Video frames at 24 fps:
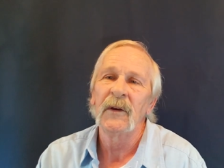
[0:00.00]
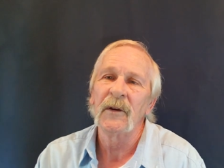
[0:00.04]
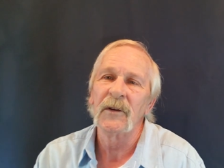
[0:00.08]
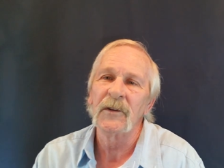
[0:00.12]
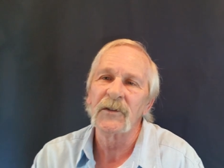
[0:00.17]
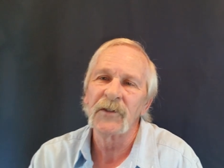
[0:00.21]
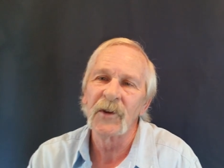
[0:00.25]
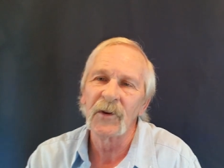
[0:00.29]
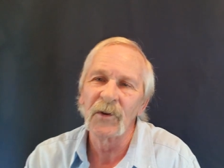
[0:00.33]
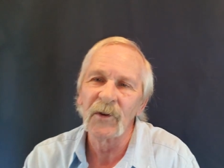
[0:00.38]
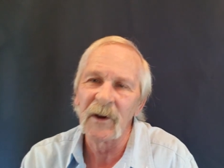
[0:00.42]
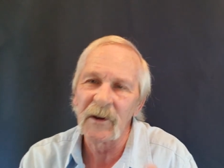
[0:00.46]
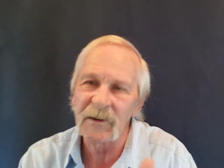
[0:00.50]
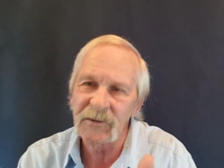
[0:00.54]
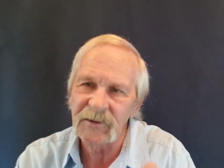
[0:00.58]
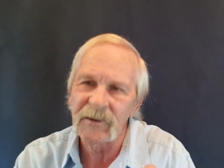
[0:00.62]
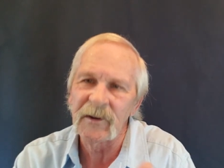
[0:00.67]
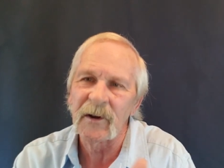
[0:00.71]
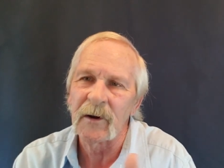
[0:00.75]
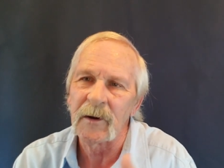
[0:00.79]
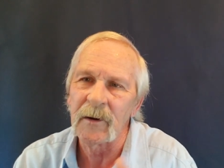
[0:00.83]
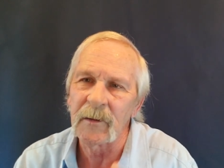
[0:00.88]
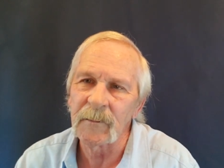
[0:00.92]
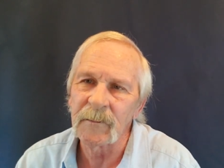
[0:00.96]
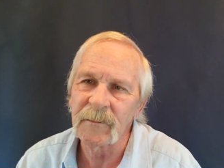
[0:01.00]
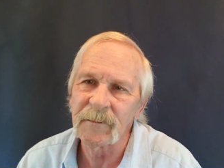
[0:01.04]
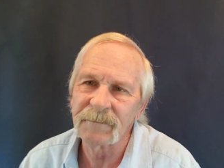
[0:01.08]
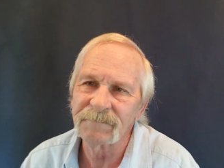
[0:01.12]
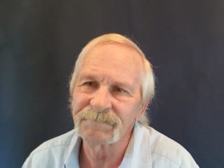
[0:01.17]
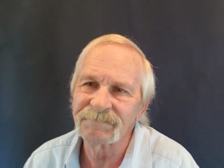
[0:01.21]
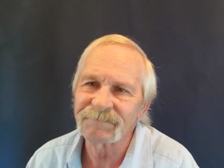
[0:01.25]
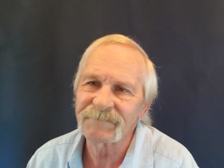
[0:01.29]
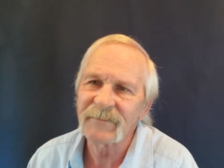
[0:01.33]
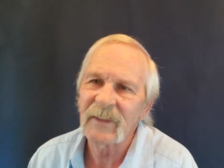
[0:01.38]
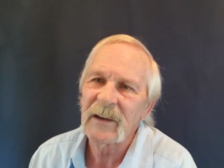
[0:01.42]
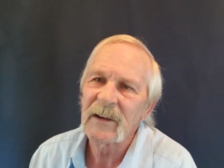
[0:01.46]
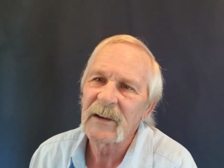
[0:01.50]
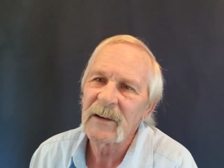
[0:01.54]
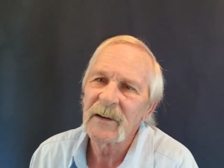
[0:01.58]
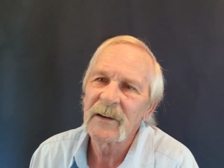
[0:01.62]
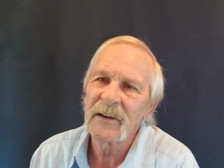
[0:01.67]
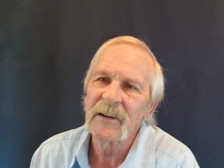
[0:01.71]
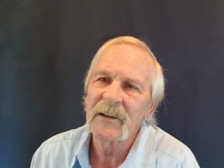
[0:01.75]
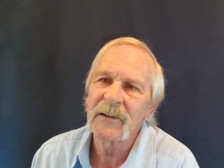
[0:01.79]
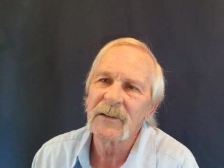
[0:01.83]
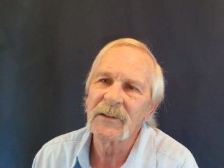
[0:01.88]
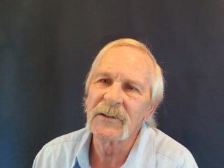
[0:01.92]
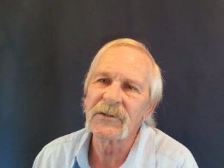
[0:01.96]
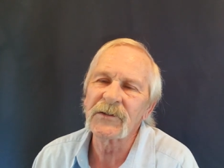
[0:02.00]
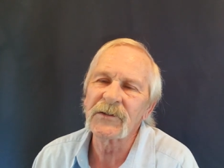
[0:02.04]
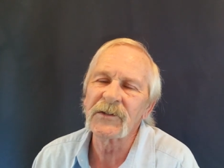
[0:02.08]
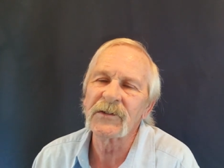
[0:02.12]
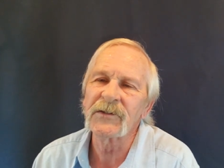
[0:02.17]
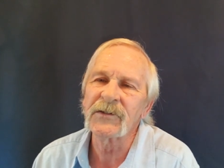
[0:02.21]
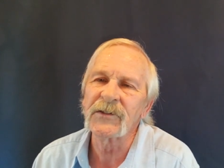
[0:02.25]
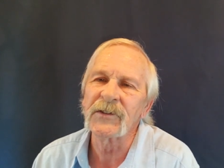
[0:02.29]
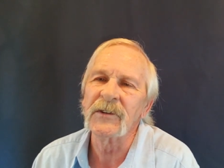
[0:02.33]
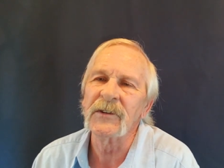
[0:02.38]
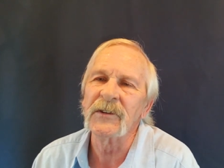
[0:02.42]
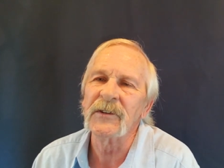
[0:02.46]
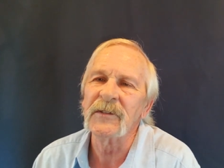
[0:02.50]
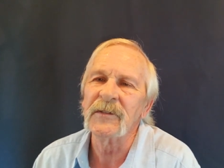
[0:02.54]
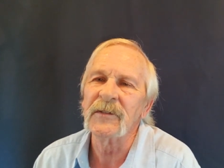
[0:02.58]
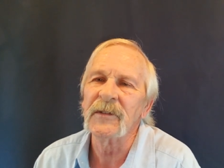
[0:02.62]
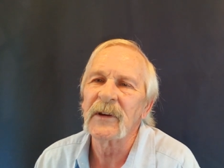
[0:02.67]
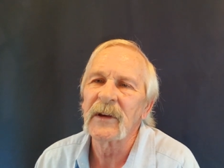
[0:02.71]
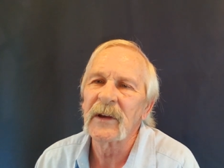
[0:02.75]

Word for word: Until next time, this is Steve.